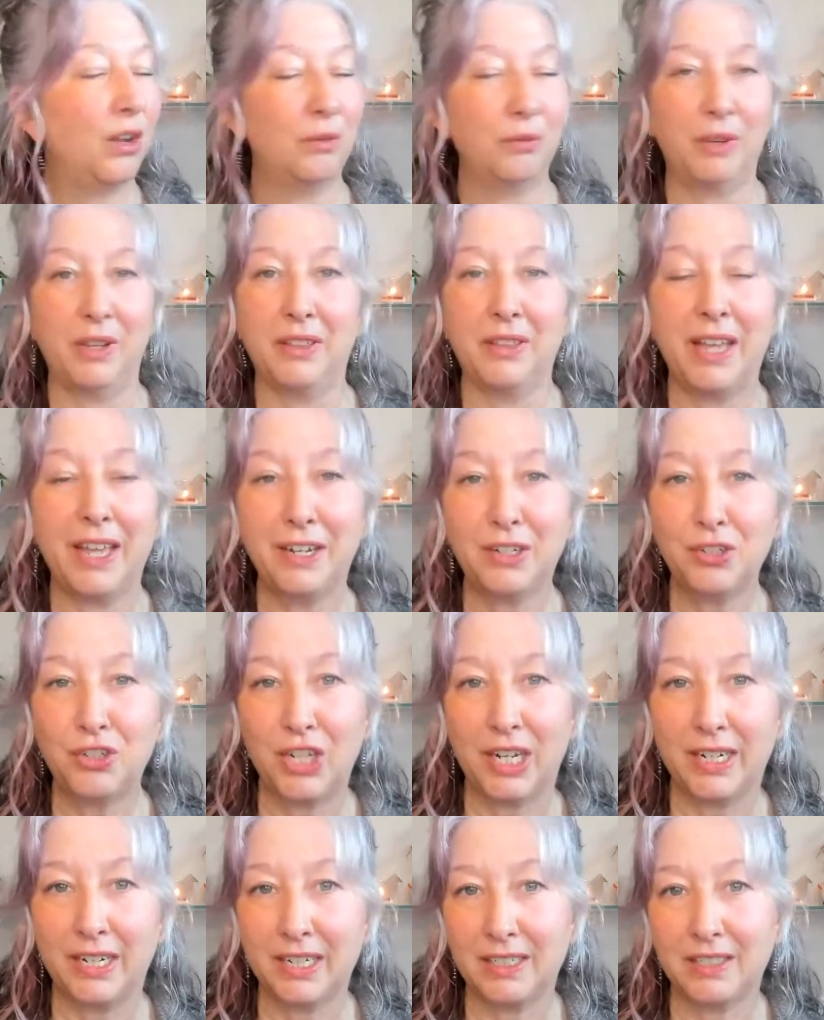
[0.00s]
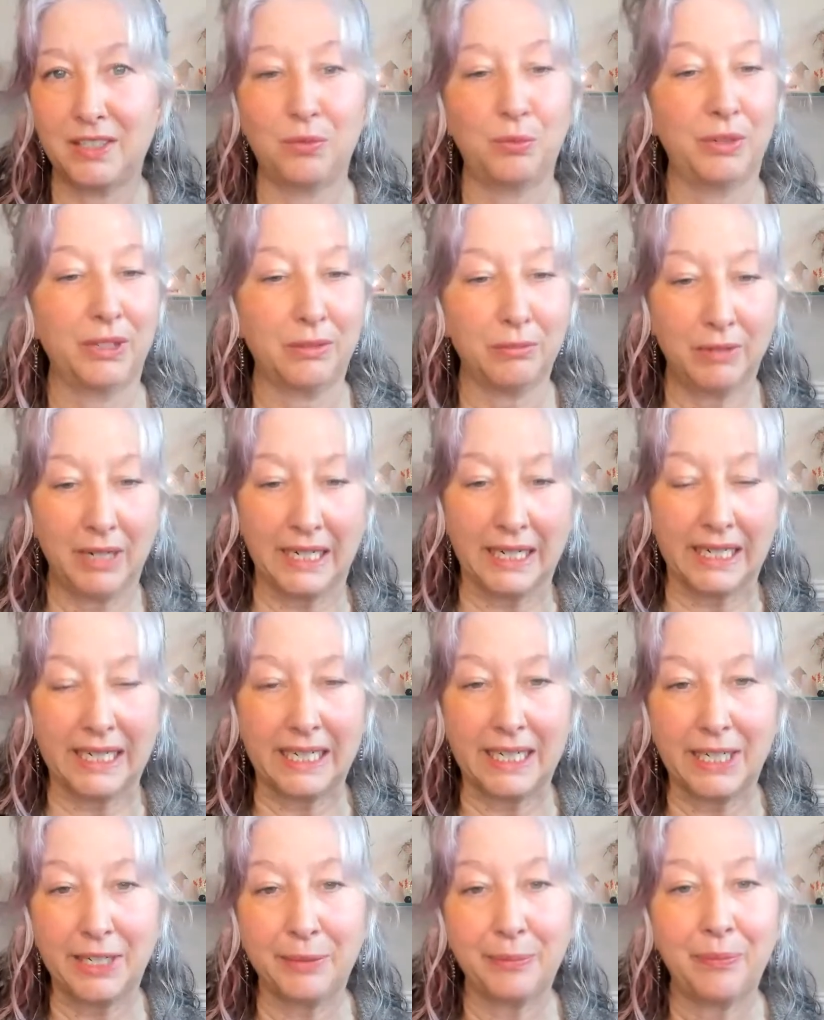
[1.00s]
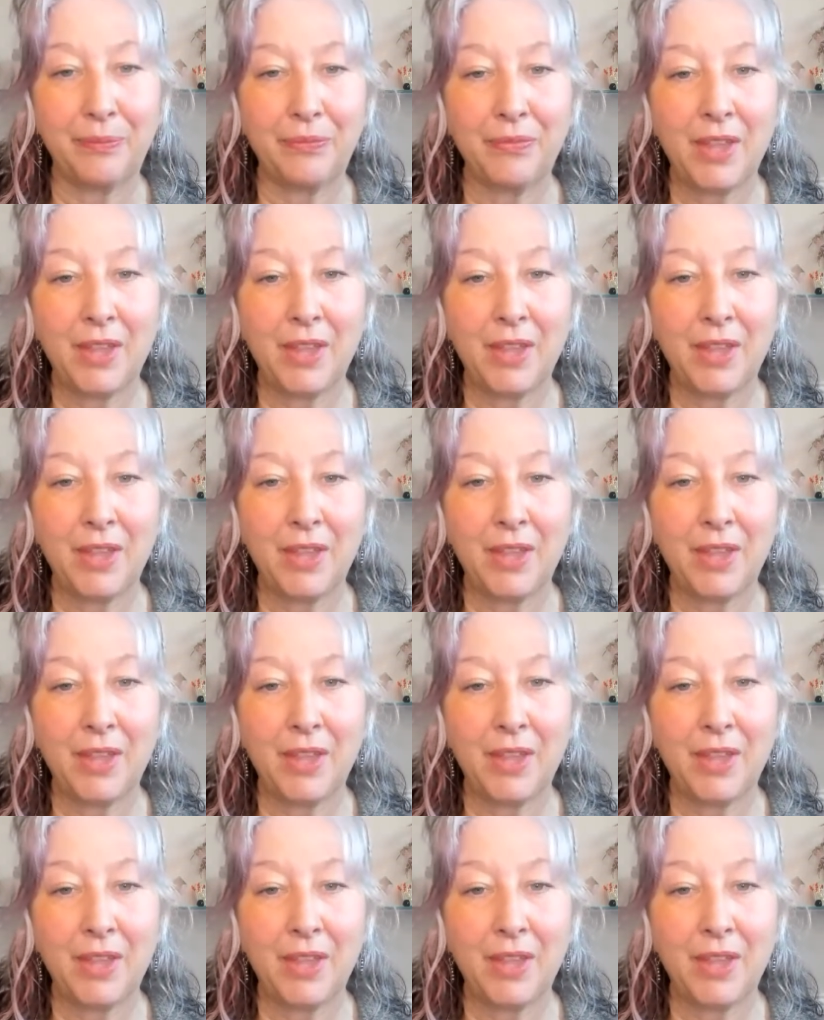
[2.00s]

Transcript: with energetics, with Reiki.